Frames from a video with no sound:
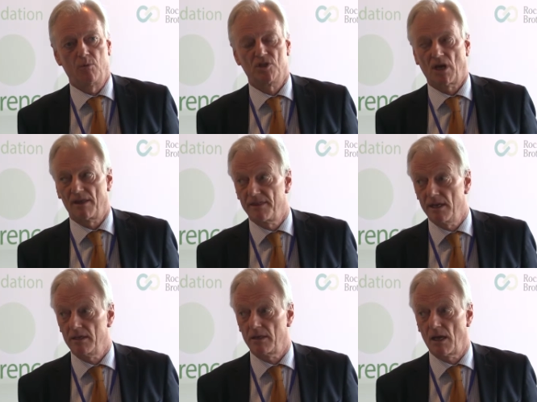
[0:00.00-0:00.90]
which I
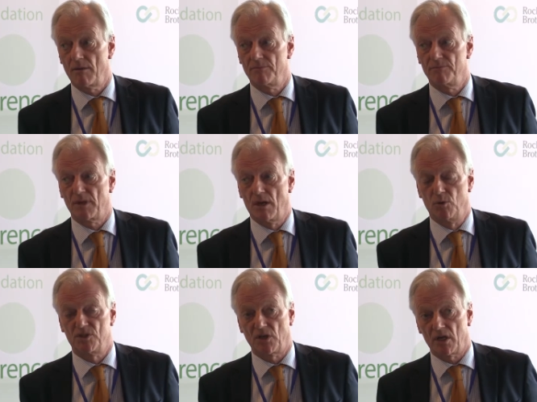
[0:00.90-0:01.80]
think
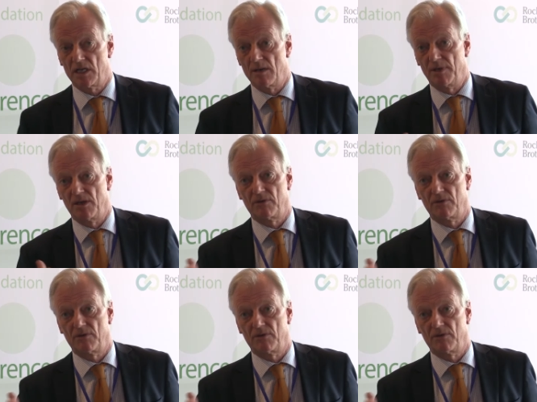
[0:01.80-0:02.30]
would certainly be